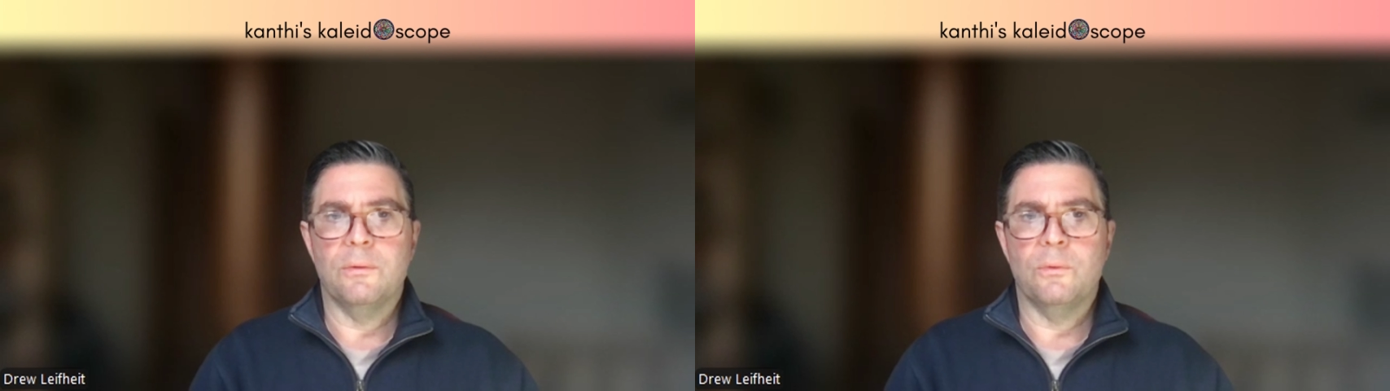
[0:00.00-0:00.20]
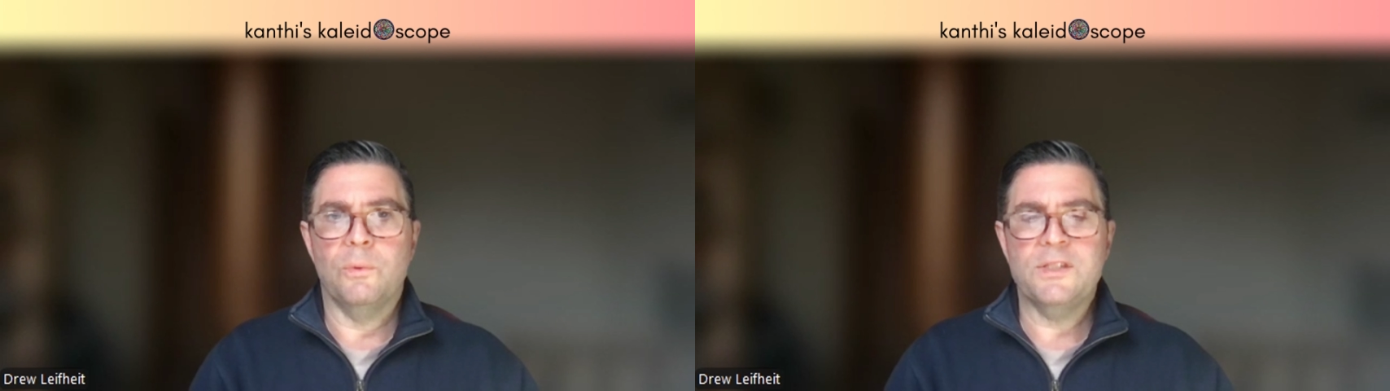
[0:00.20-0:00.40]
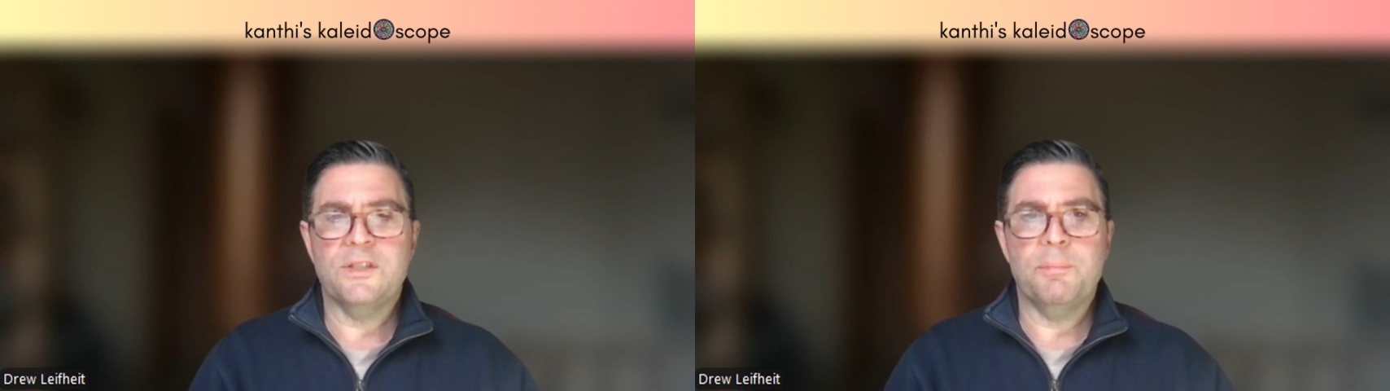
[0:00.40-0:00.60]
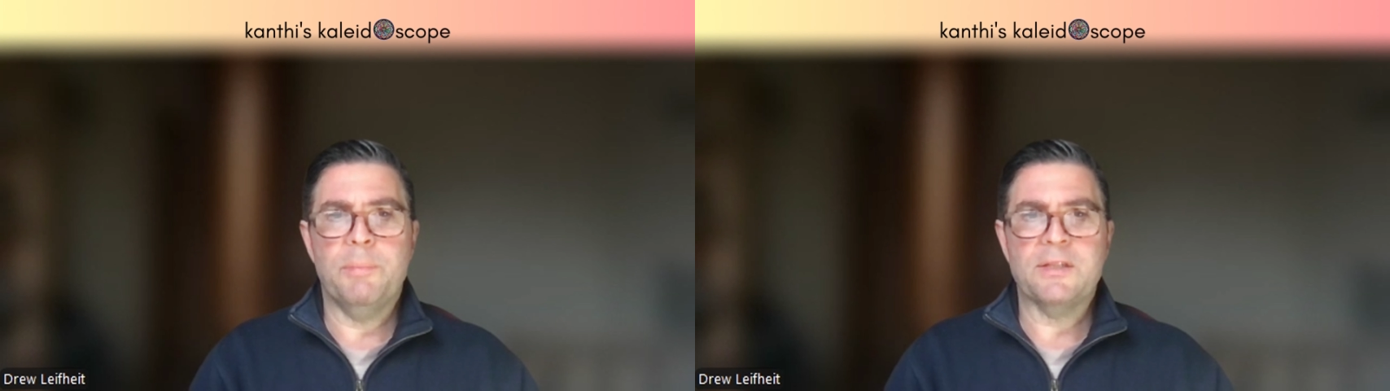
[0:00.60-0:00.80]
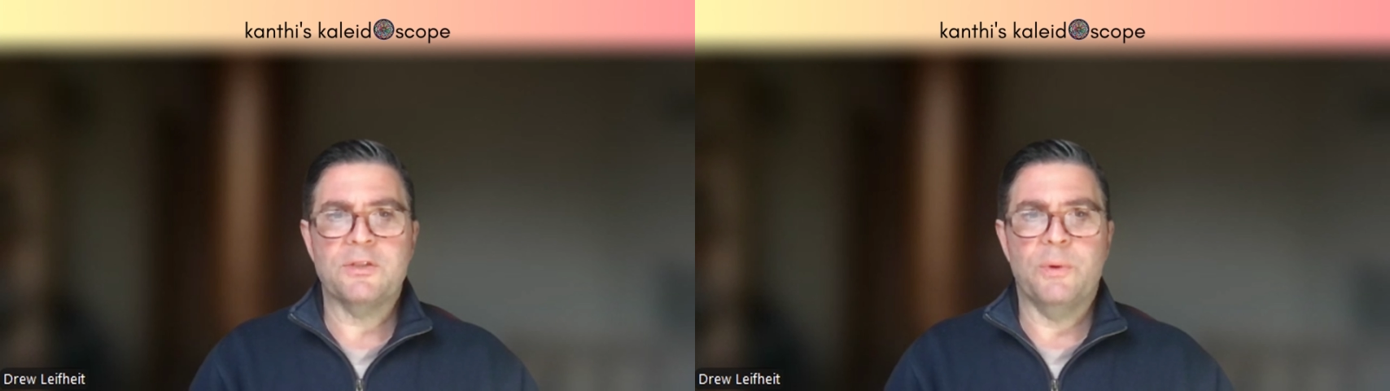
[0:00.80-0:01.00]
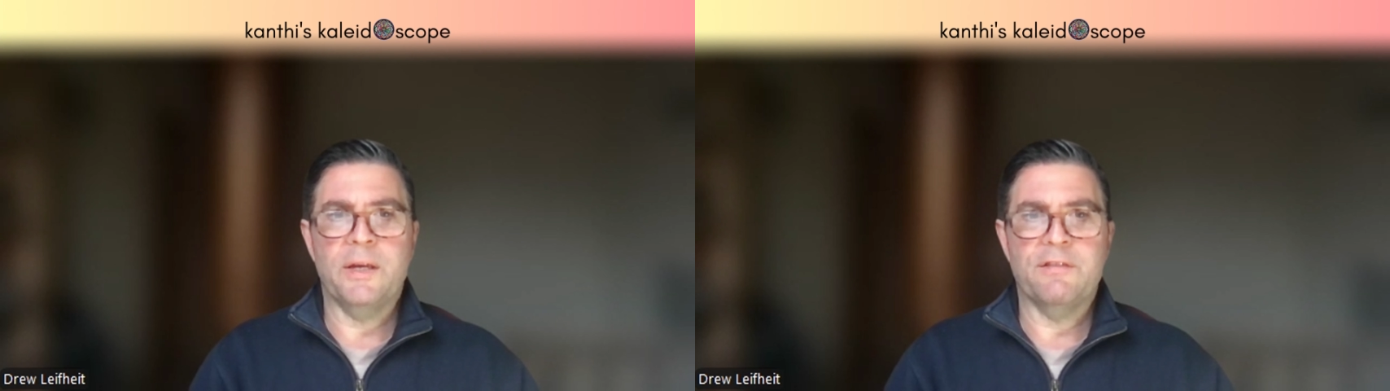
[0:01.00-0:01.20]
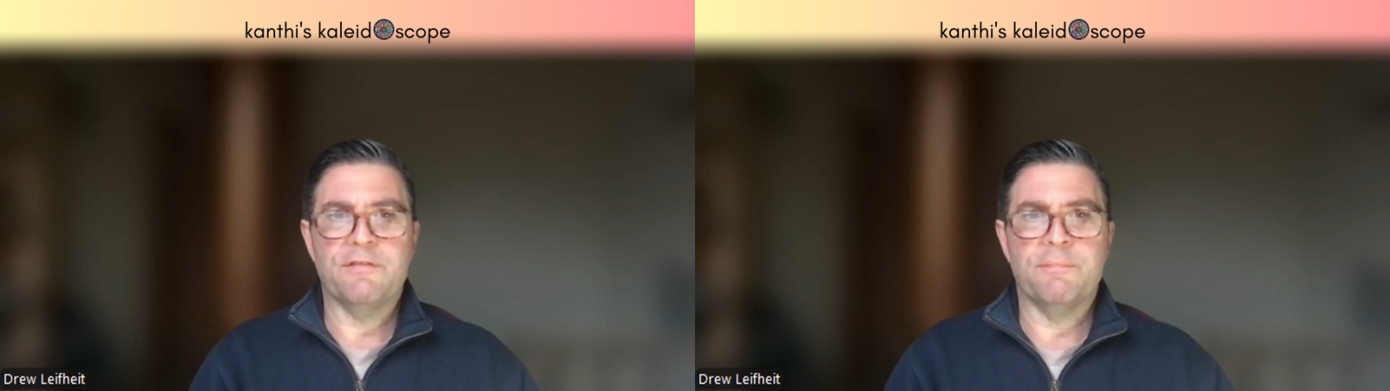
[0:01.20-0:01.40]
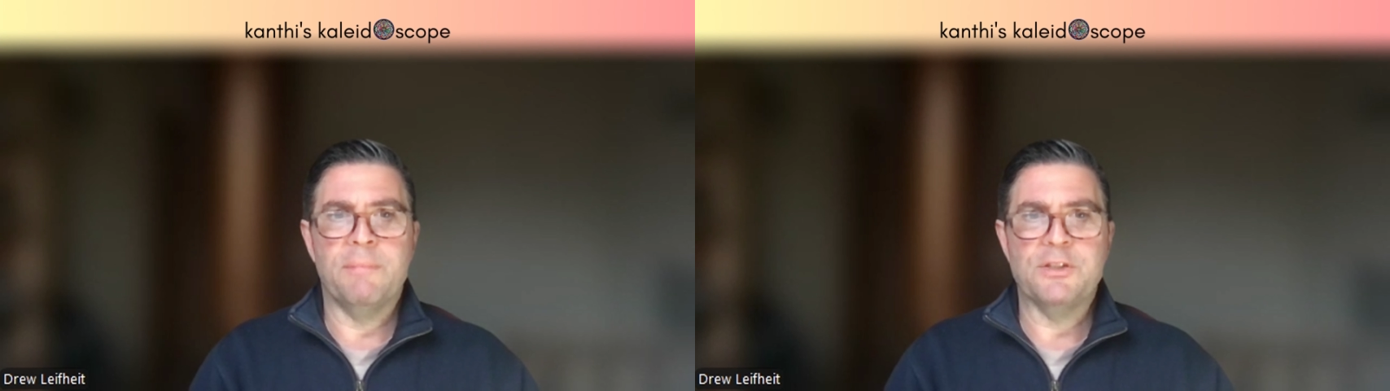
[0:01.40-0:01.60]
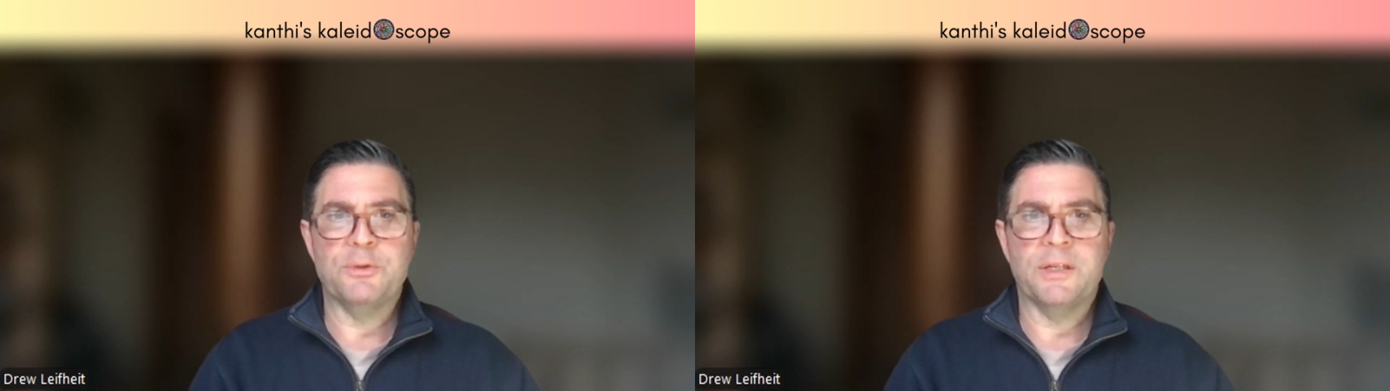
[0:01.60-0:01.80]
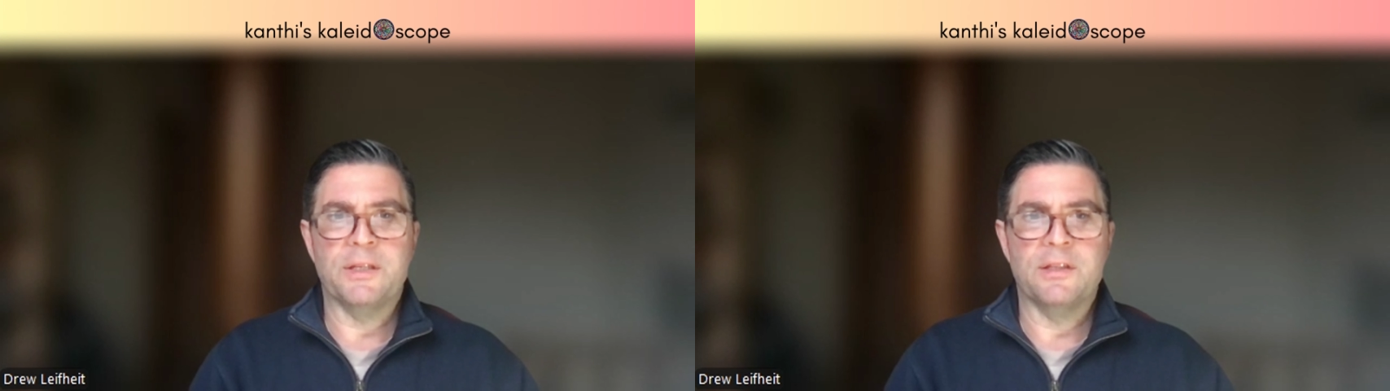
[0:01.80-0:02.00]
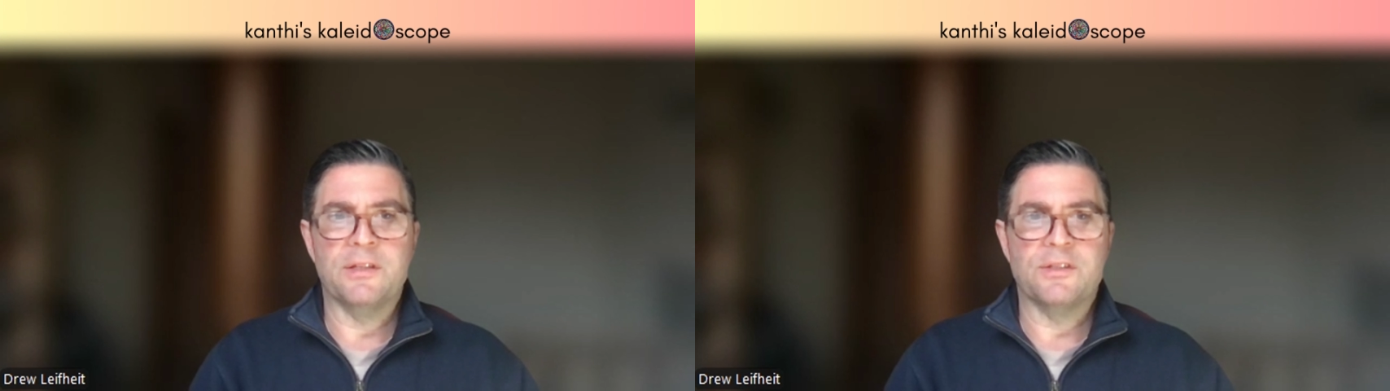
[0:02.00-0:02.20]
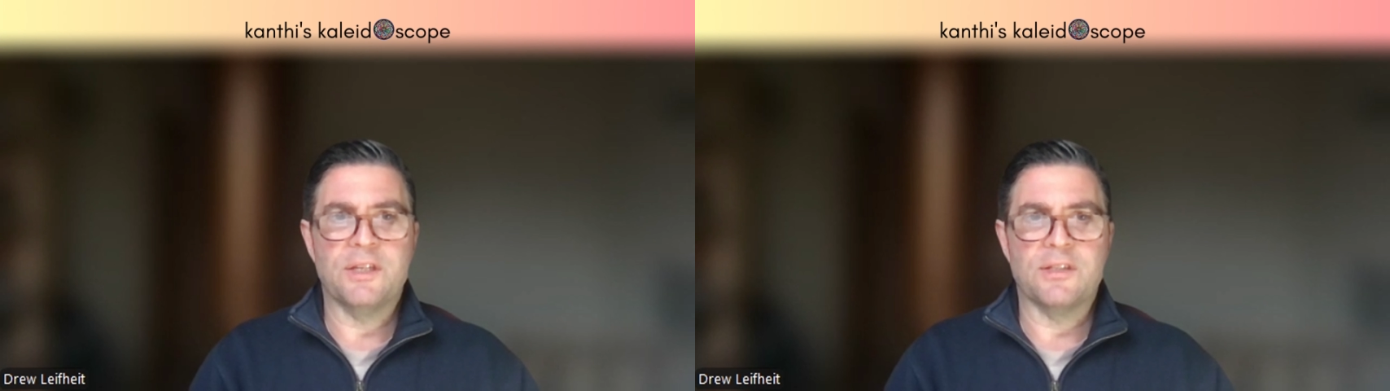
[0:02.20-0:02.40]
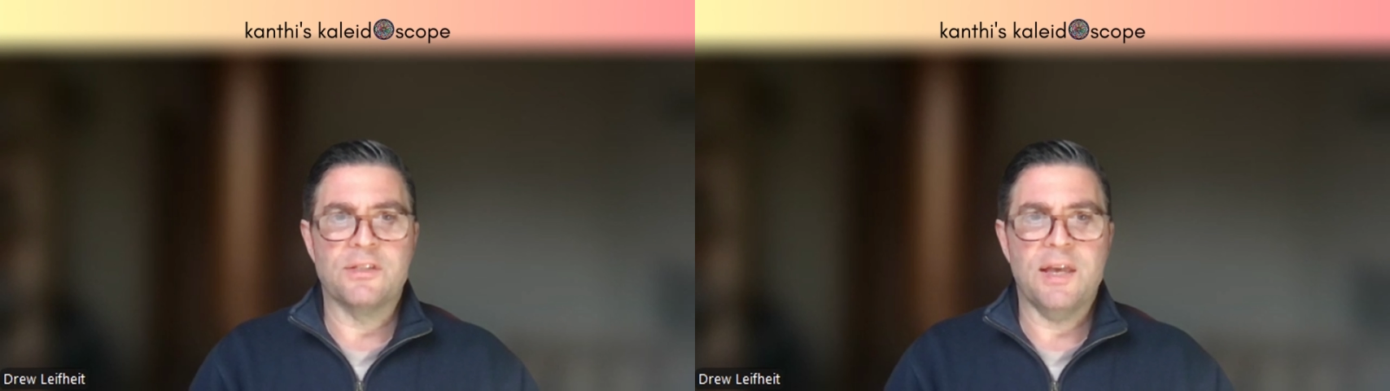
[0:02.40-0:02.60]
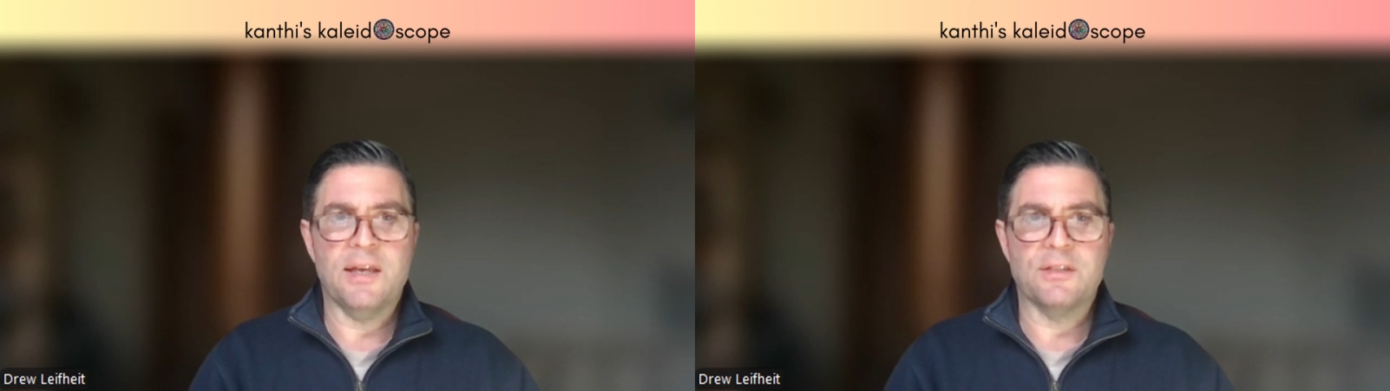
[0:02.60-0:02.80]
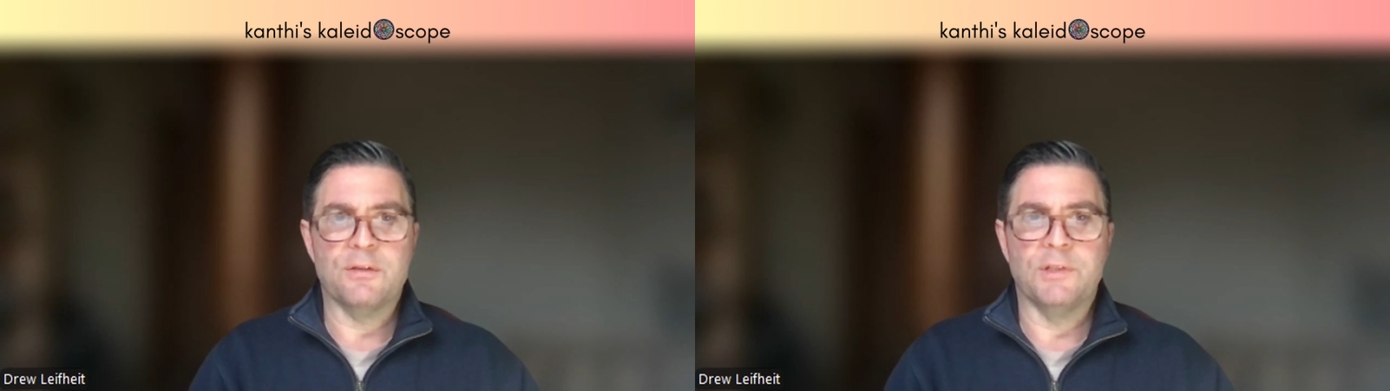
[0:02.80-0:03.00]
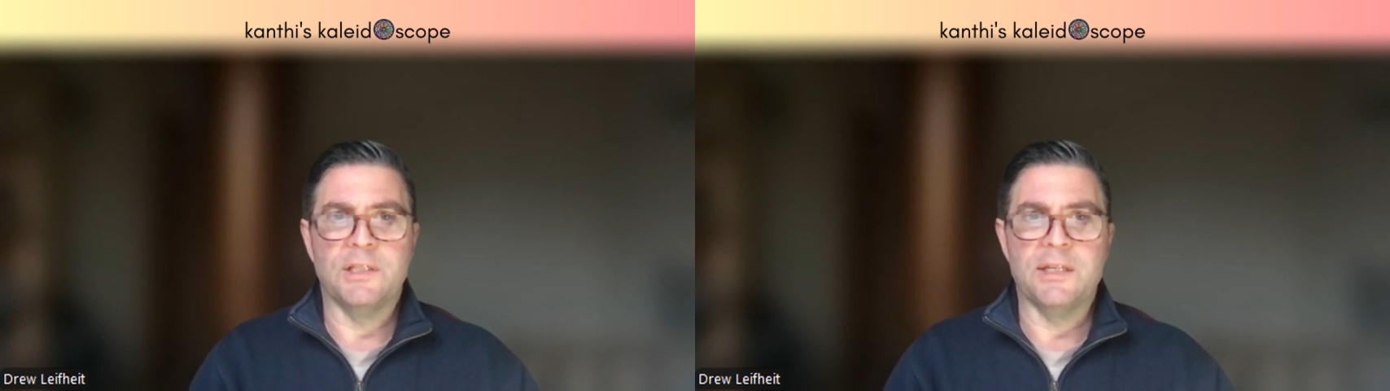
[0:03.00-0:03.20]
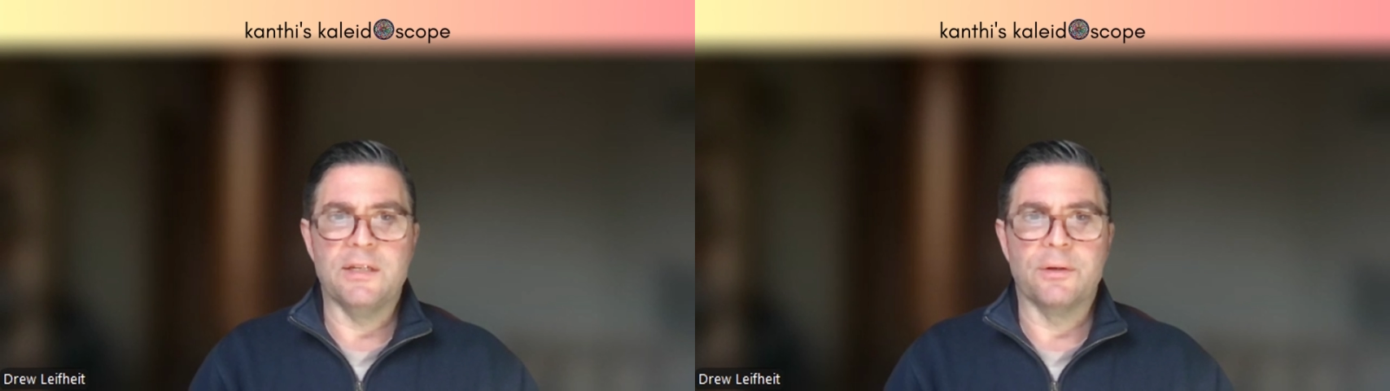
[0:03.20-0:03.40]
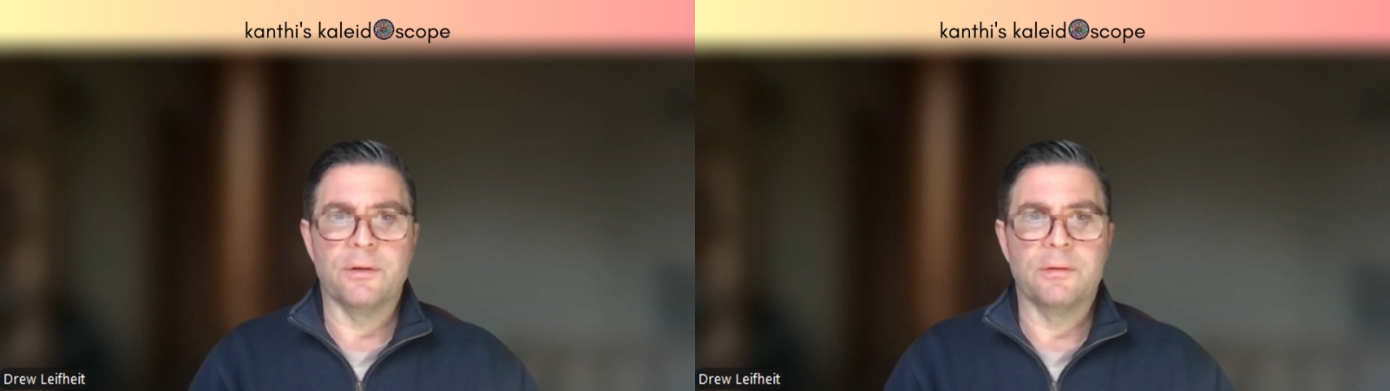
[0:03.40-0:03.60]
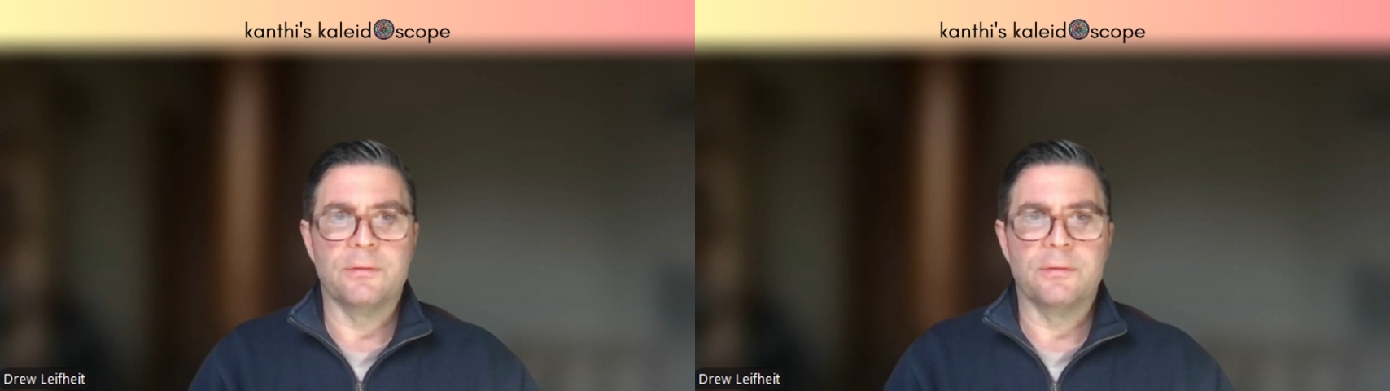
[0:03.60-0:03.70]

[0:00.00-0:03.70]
What's the best way of measuring the success of a leader?